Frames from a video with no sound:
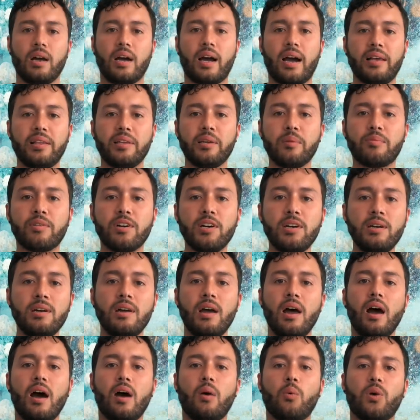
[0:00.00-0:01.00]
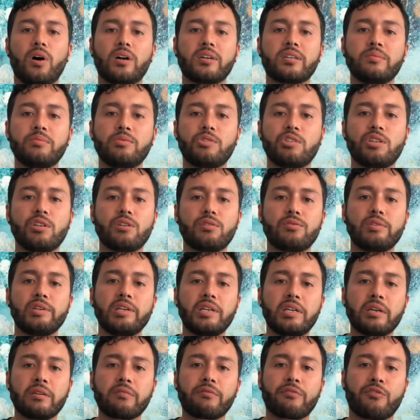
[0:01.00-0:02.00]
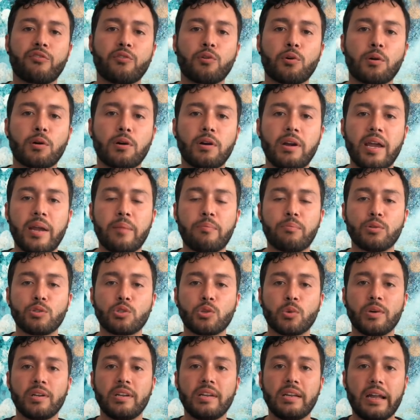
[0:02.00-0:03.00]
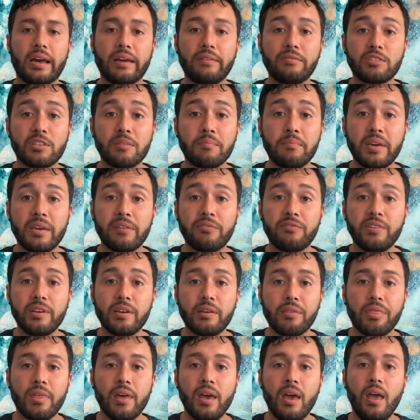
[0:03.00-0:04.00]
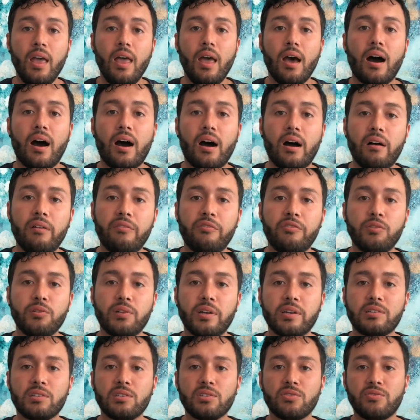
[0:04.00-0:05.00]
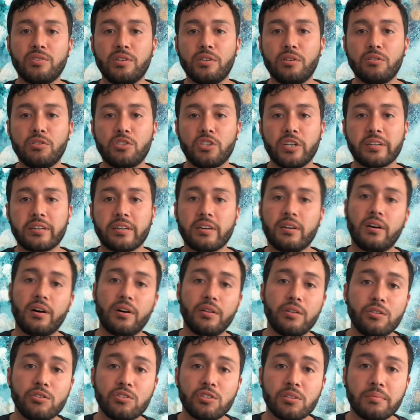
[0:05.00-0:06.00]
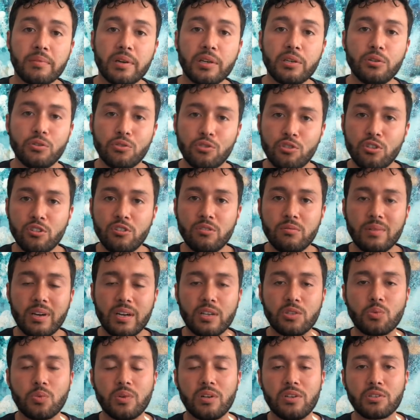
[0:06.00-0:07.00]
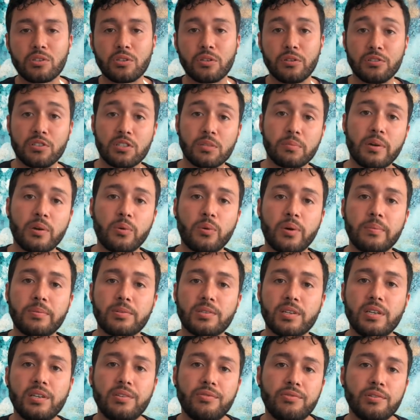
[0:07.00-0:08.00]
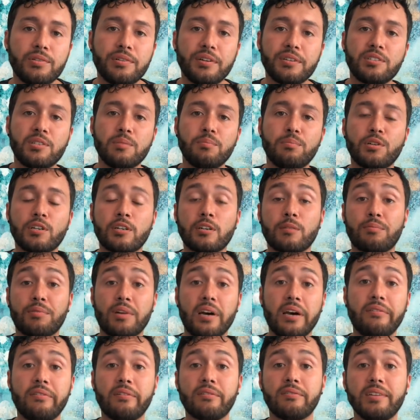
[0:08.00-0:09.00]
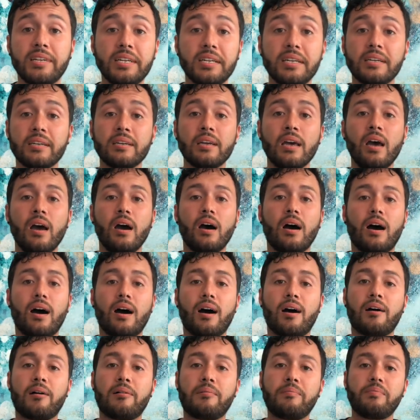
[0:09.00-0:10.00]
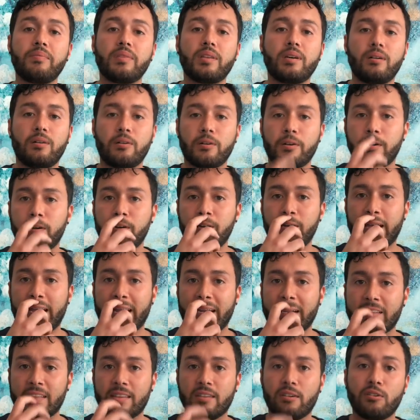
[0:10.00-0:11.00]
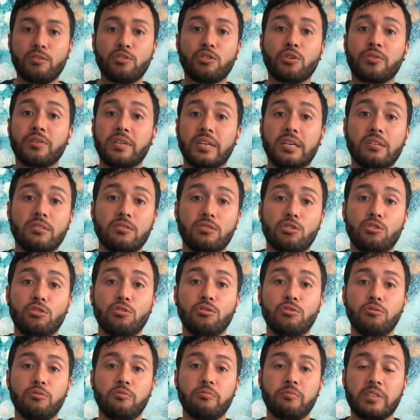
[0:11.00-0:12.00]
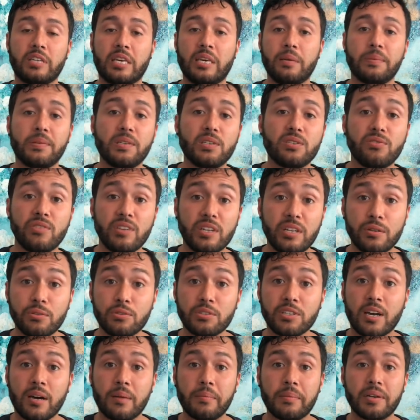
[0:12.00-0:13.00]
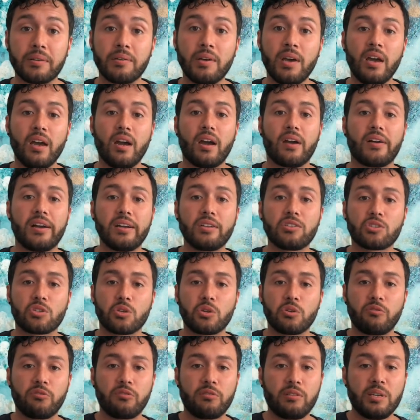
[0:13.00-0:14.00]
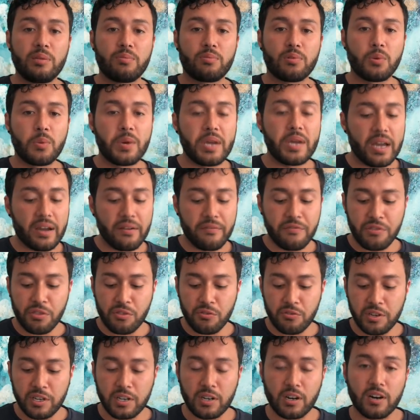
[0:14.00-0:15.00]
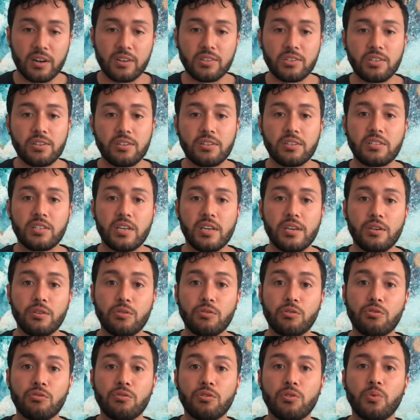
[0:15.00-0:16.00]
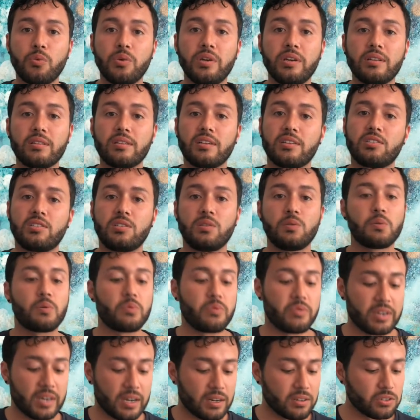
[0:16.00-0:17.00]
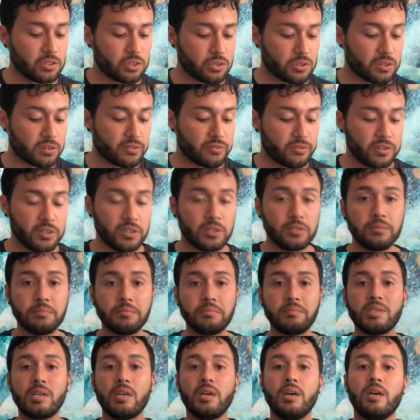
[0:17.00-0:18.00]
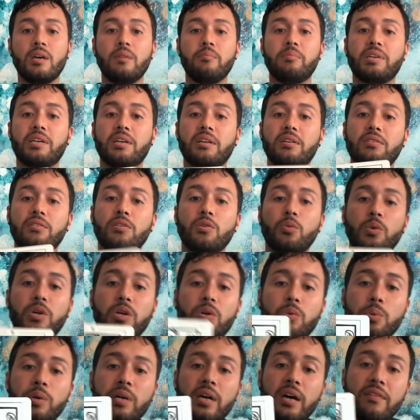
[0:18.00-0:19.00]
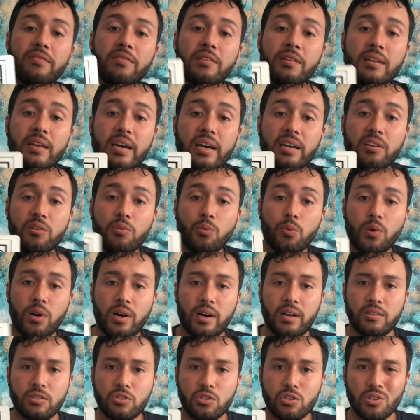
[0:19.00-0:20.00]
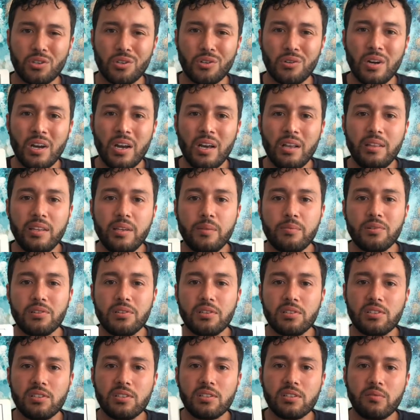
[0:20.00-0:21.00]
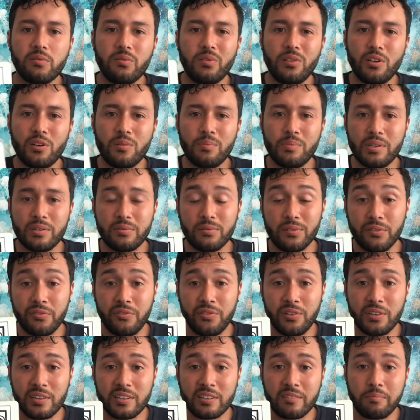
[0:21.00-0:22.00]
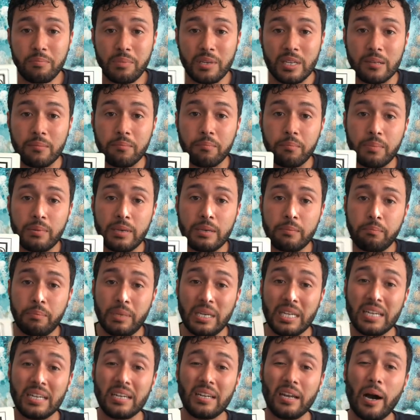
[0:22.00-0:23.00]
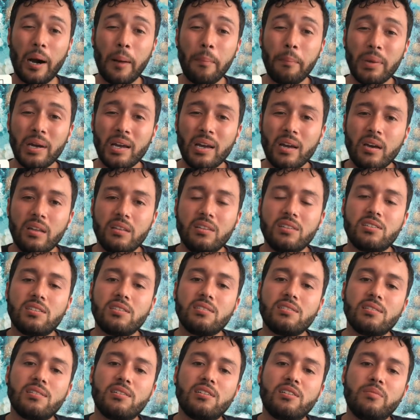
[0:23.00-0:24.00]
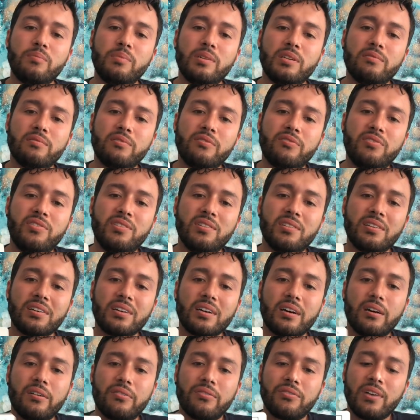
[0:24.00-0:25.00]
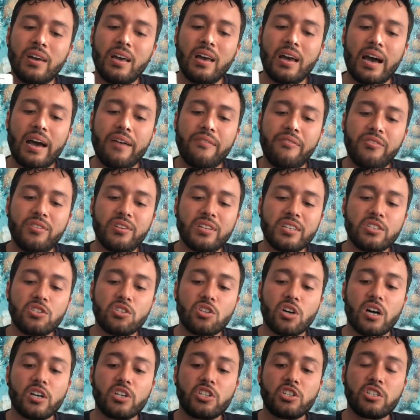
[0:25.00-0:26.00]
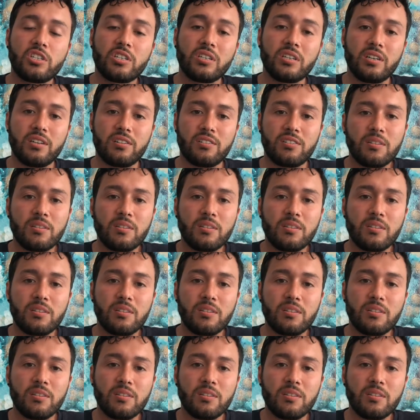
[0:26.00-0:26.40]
Hi Libra, welcome to your reading for April twenty-ninth to May fifth. Uh, if you like this video, check out others on my YouTube, as well as going to my website if you'd like to book a private reading um, or any or donate to keep these videos coming. All right, so Libra, we have three cards here to take you through the week. Let's see what we got in store for you. Beginning of the week, we have the Nine of Wands. So Libra, this is a little bit of a feeling of being beaten up. This is a little bit of a feeling of, I feel exhaustion here.